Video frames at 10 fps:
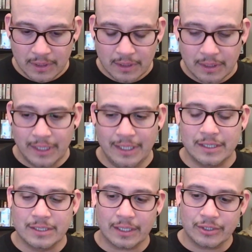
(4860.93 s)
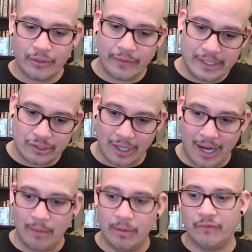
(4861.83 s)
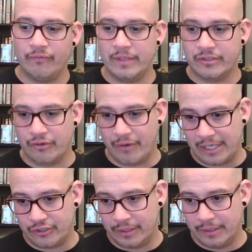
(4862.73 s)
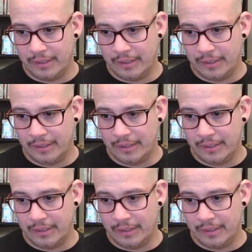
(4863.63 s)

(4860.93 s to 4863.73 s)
He did such a great job of misdirection